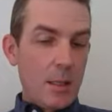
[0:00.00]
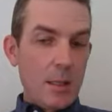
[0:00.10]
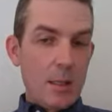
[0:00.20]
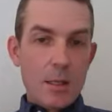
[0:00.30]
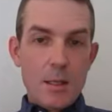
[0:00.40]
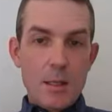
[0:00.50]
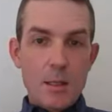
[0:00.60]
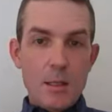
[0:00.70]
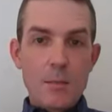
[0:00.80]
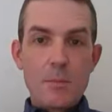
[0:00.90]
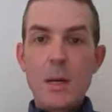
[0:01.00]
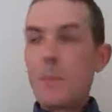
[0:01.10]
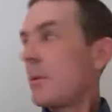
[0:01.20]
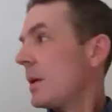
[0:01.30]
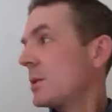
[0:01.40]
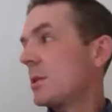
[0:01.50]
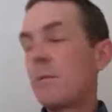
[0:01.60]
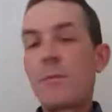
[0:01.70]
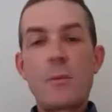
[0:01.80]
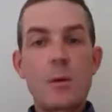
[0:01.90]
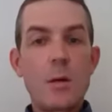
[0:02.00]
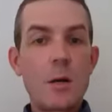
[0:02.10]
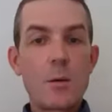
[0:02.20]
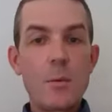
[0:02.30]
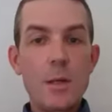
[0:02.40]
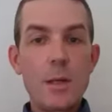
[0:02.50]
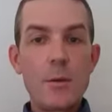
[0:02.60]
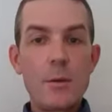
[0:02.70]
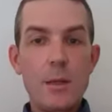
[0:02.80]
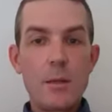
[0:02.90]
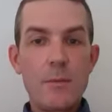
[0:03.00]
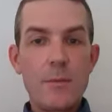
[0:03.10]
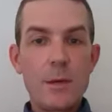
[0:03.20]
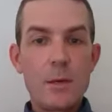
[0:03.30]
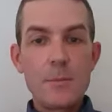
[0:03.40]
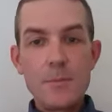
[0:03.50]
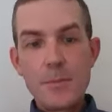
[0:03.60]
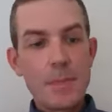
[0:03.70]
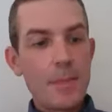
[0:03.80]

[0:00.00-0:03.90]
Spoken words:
in preparation for ARC 100 in the fall.